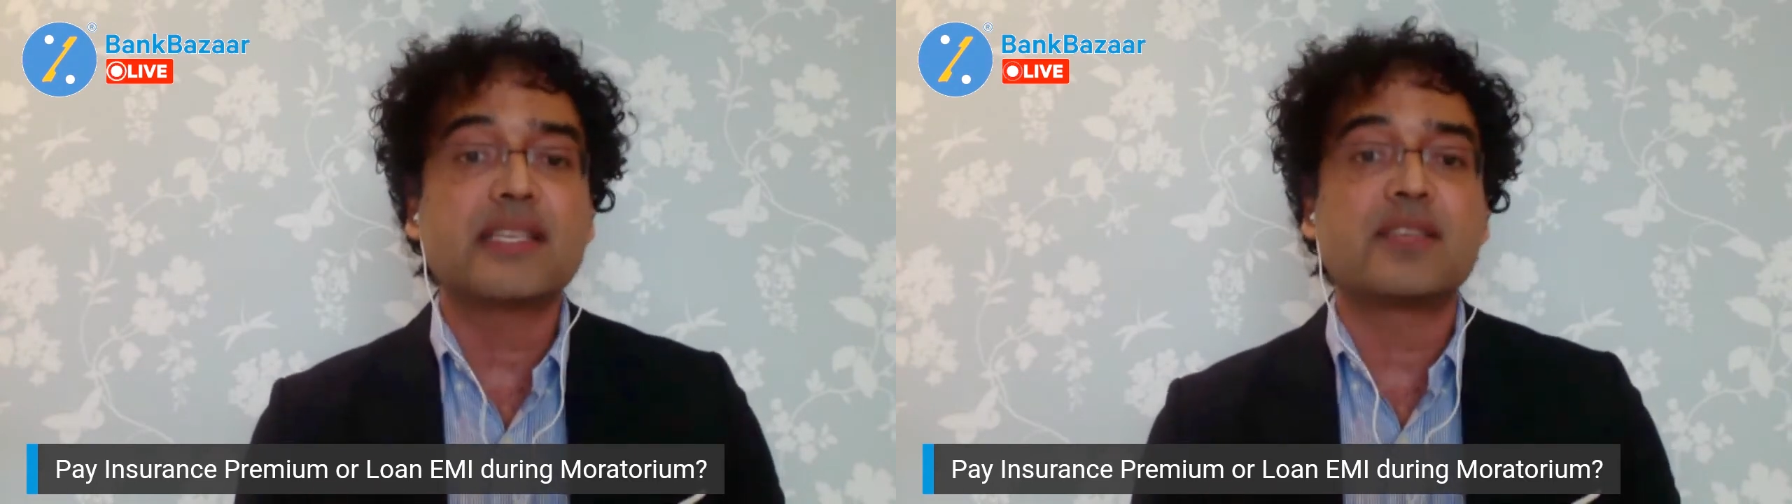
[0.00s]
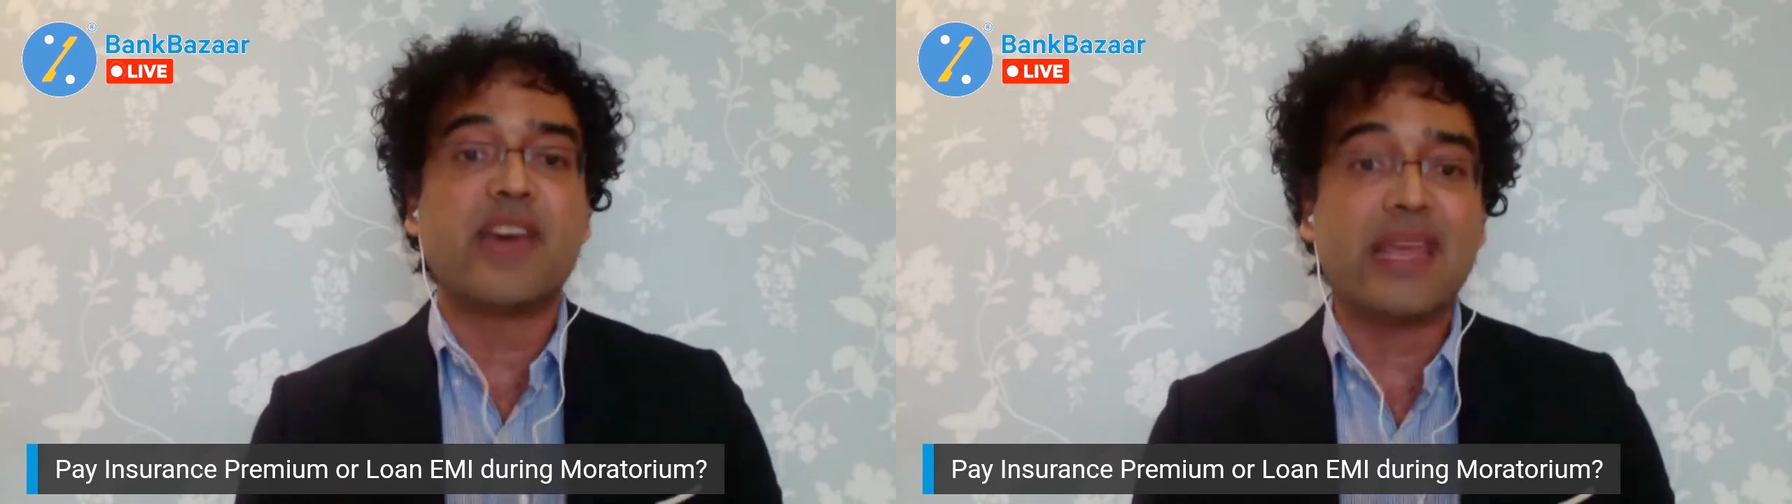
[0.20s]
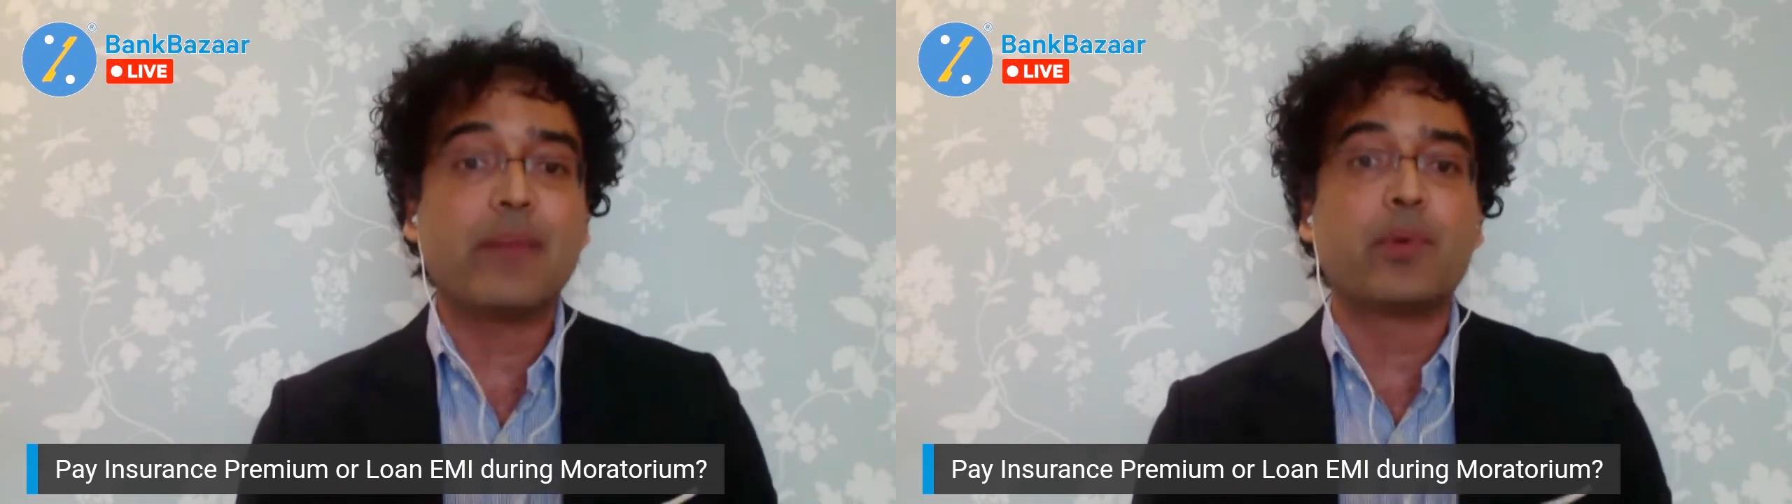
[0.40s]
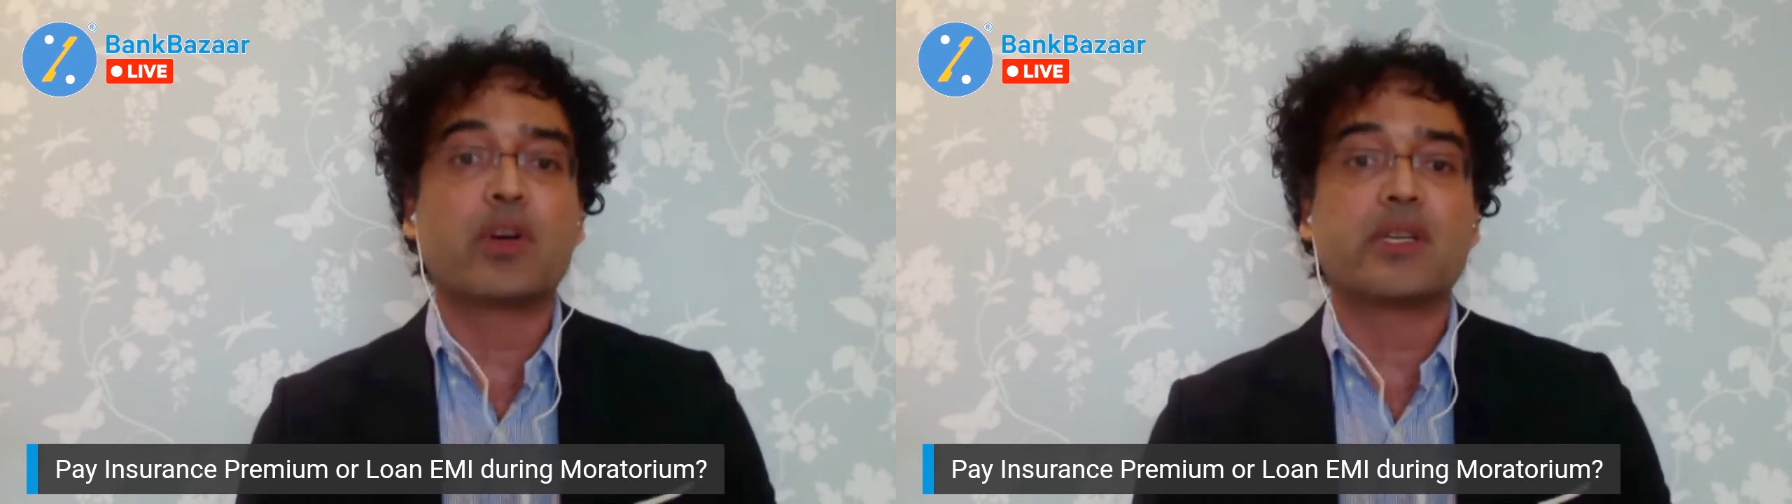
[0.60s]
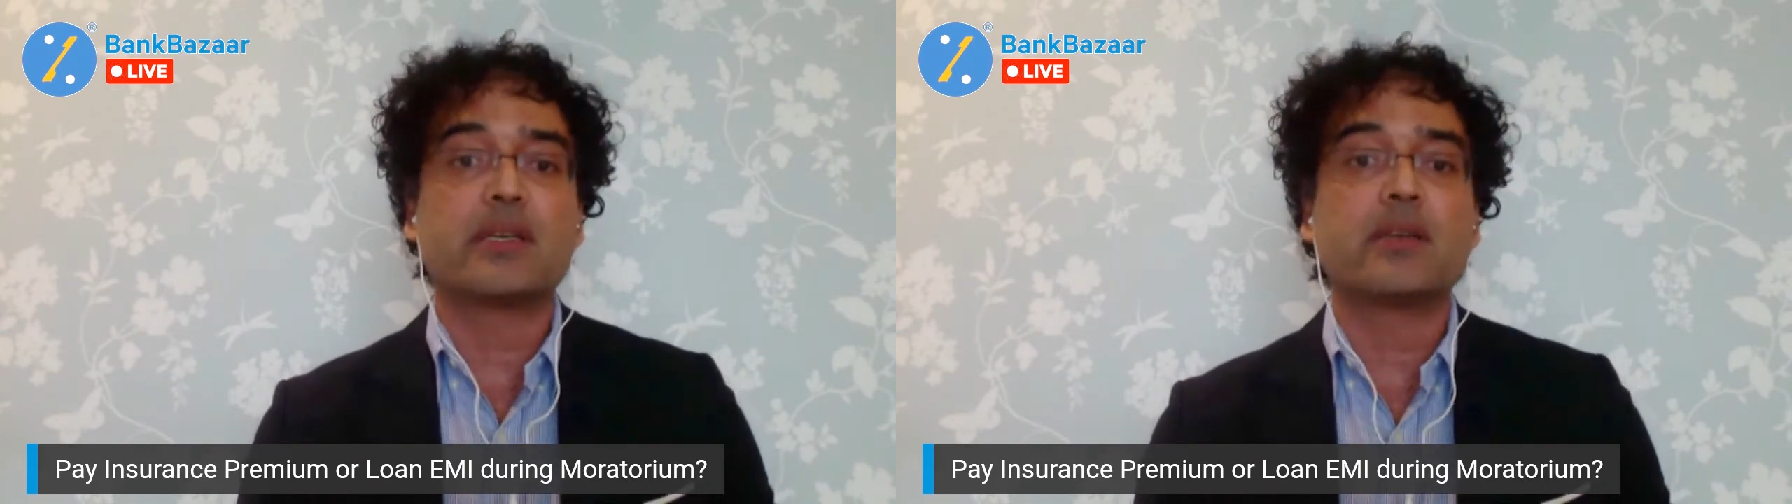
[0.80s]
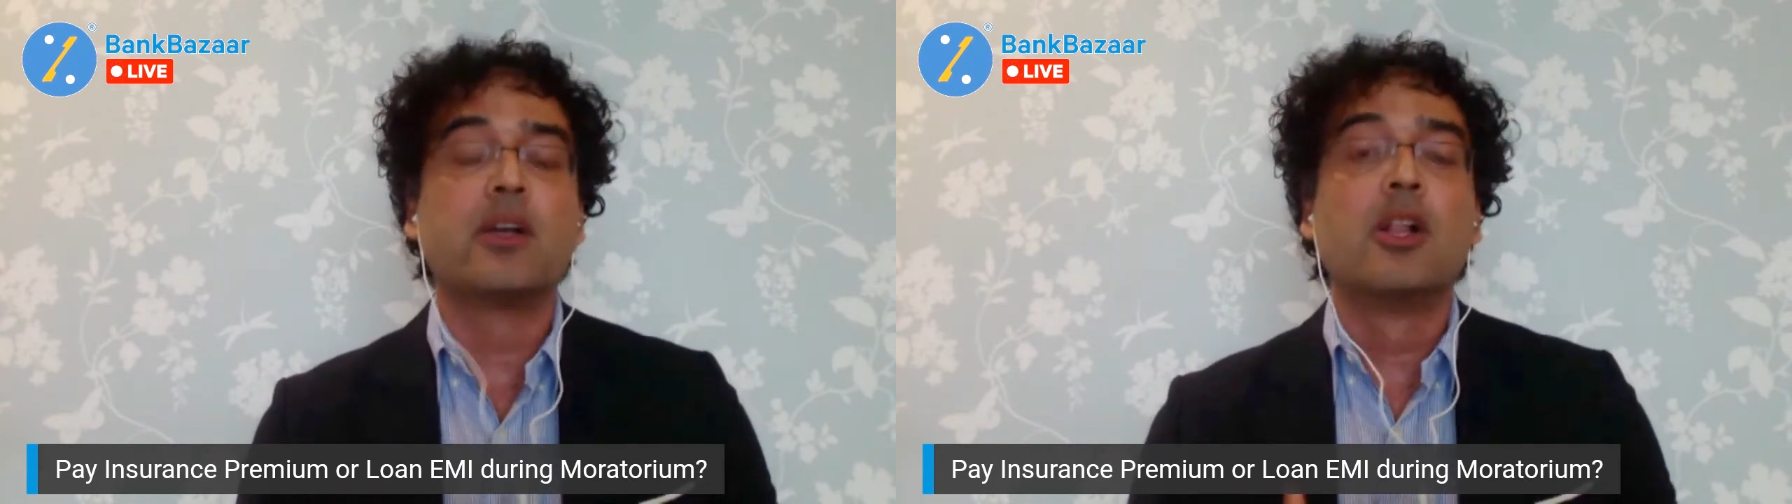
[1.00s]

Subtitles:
is very important